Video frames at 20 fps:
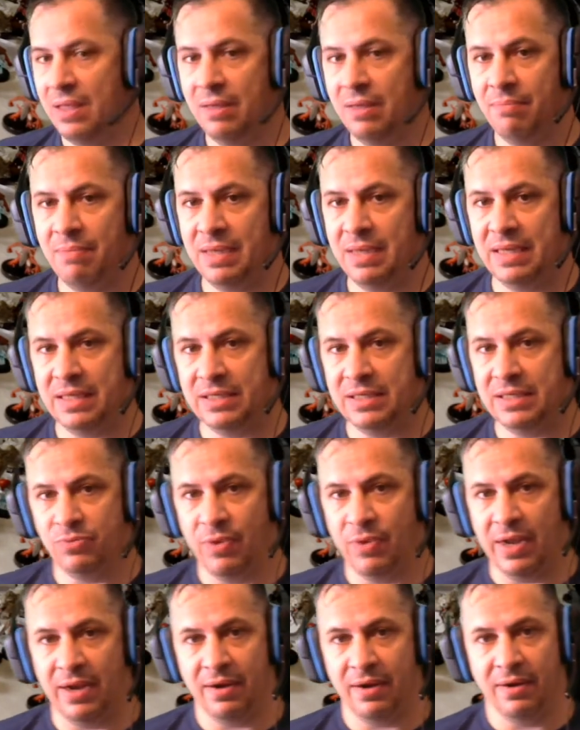minis
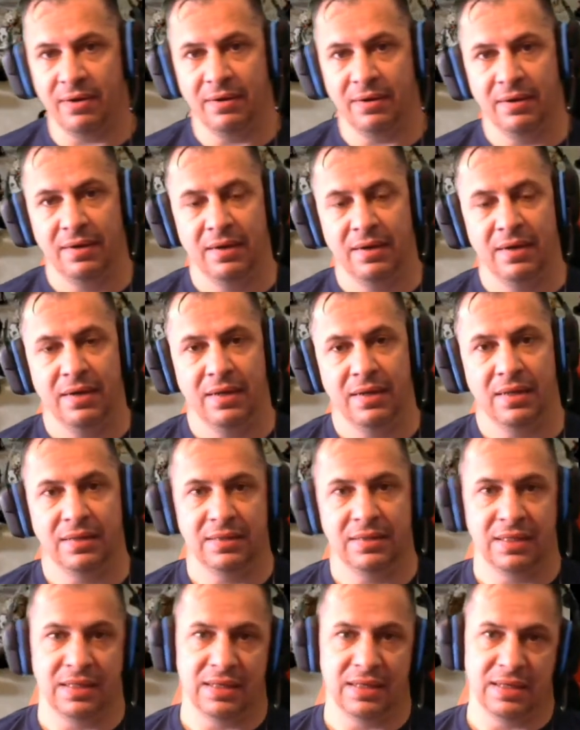where
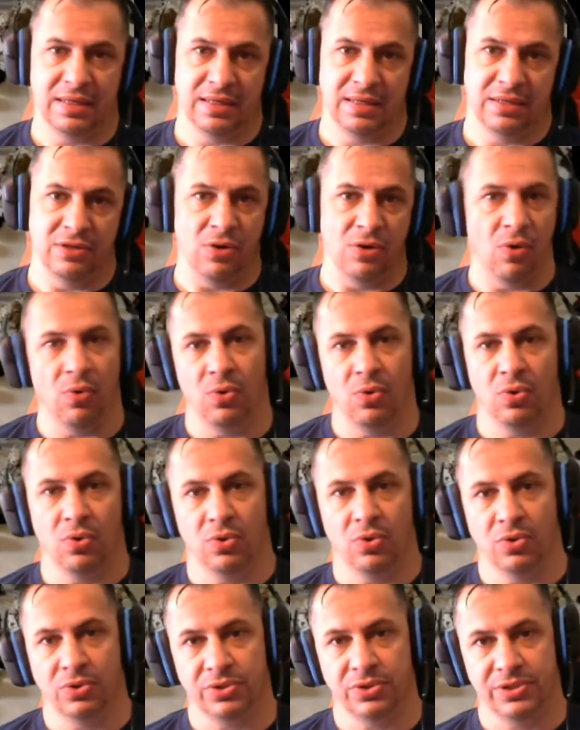the
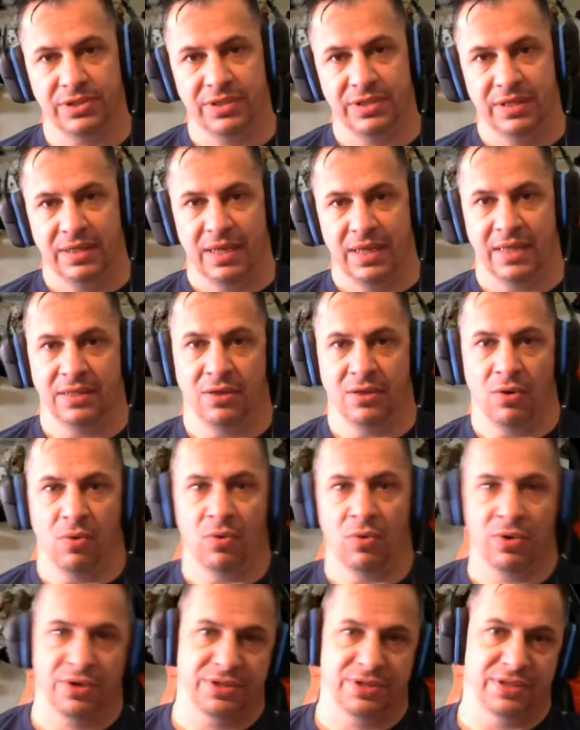gnolls and the
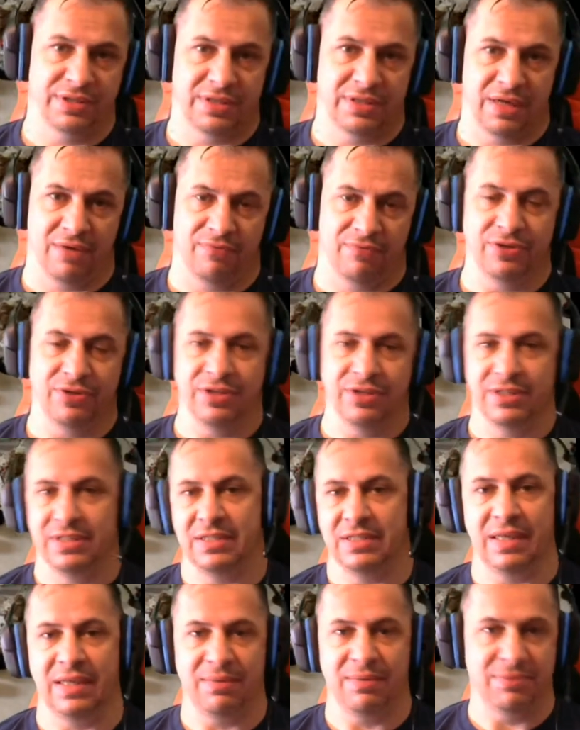orcs and stuff are just the
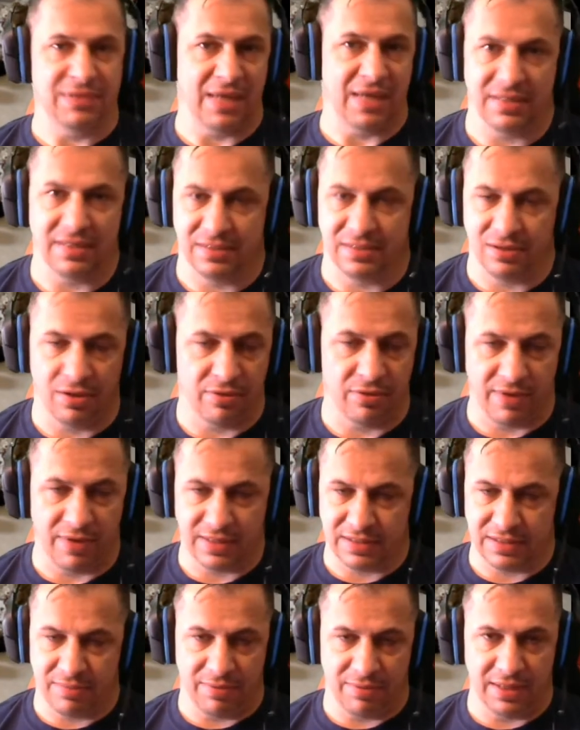same size as all the
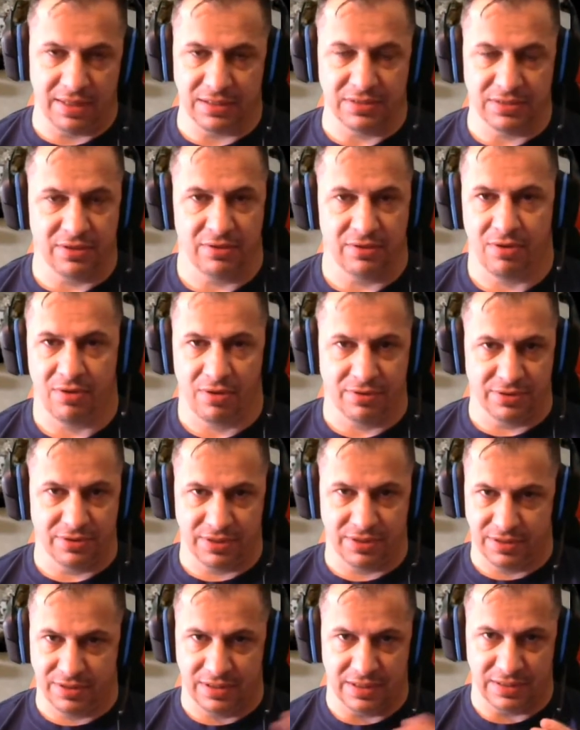rest of the minis. So they're all
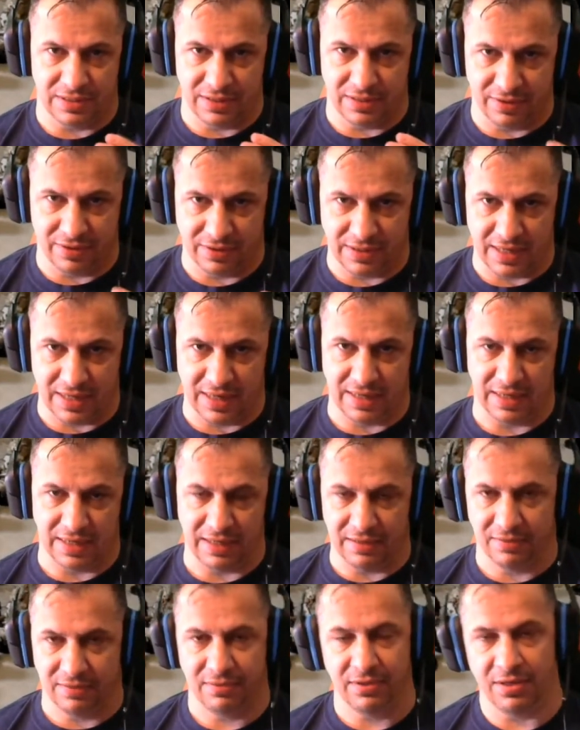just these little
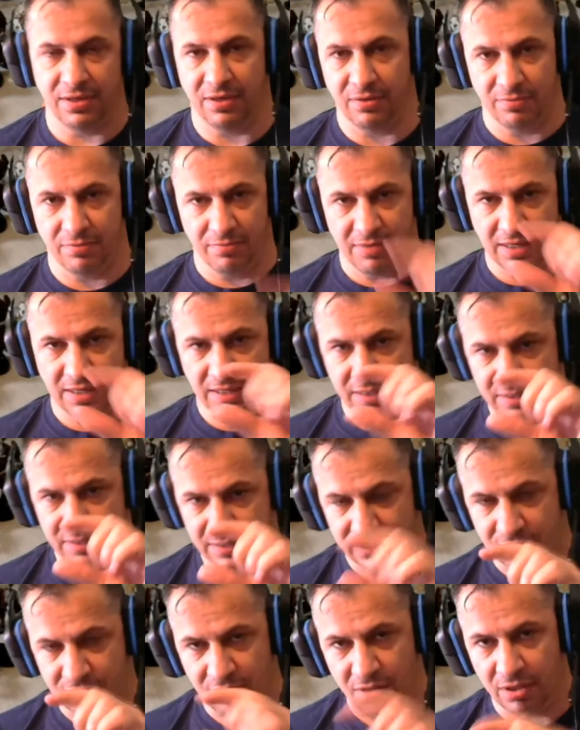tiny, minis,
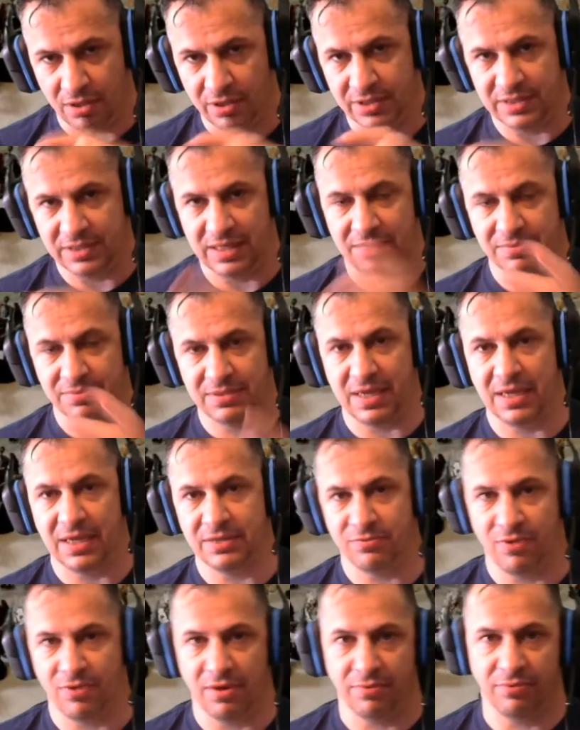and they're all the same
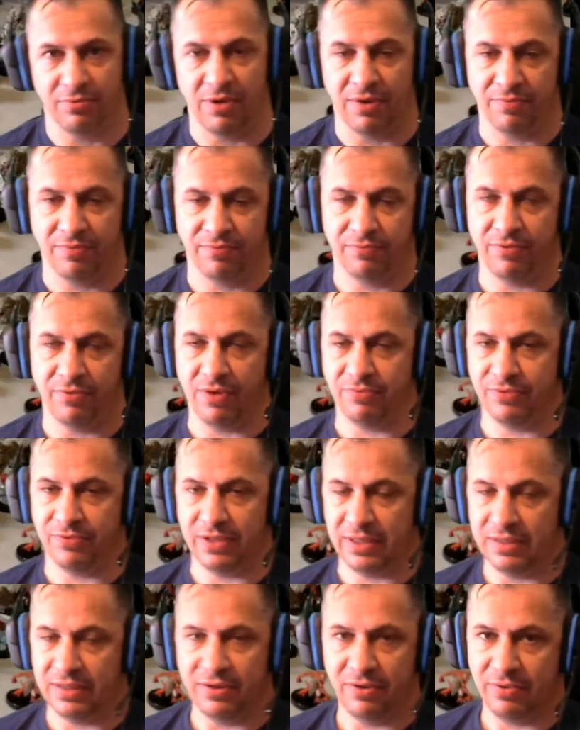size
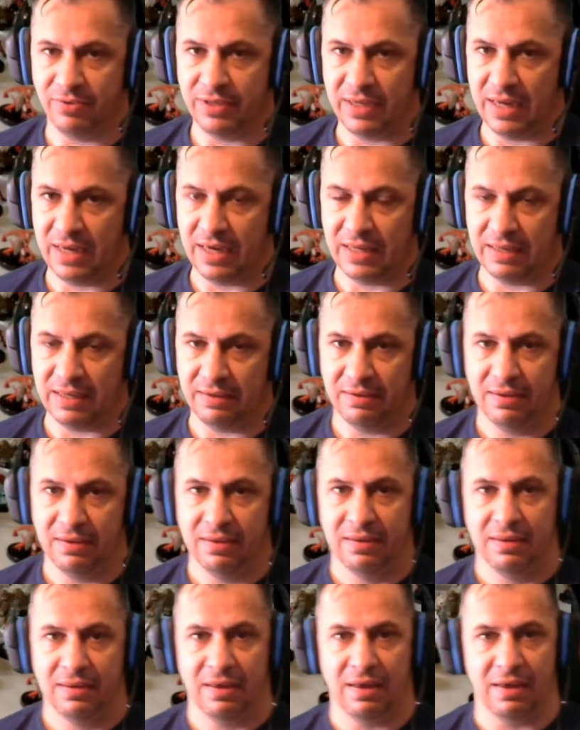roughly. And you don't get any
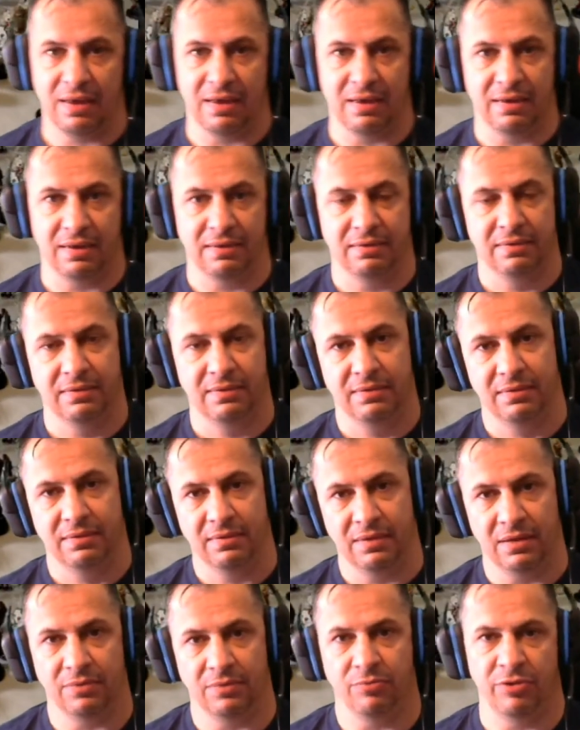
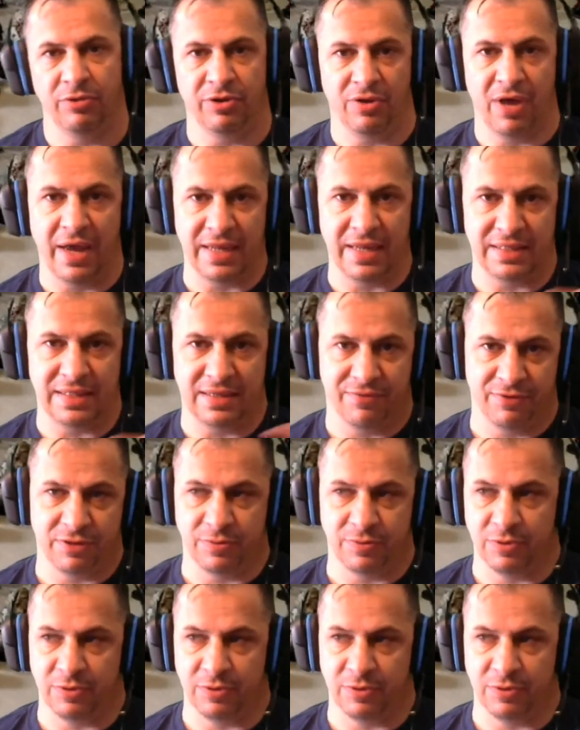real height difference